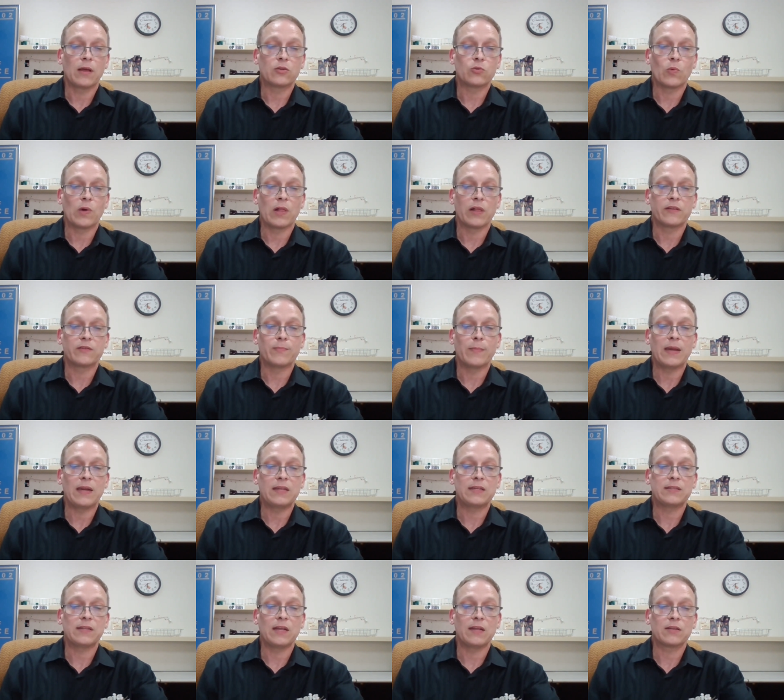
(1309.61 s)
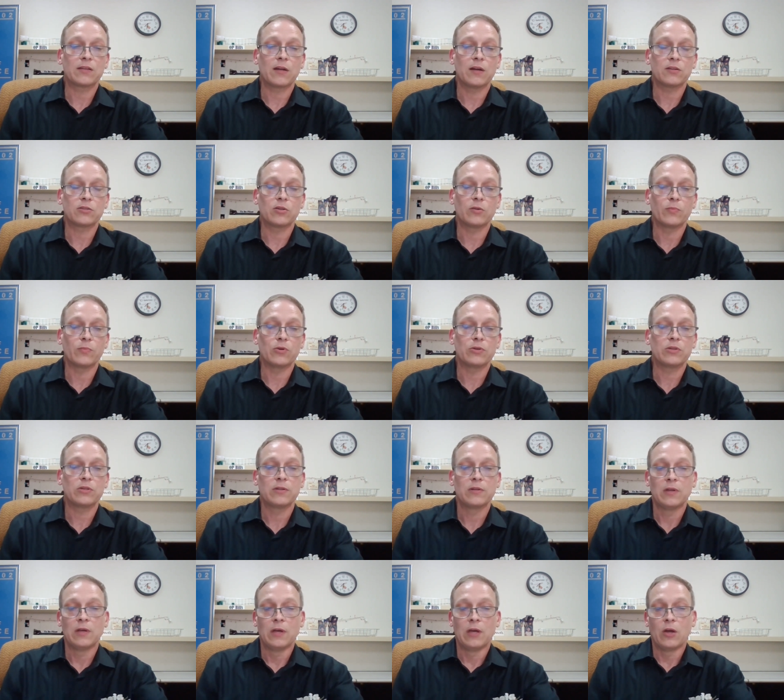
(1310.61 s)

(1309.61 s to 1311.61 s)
as well as many stay as customers.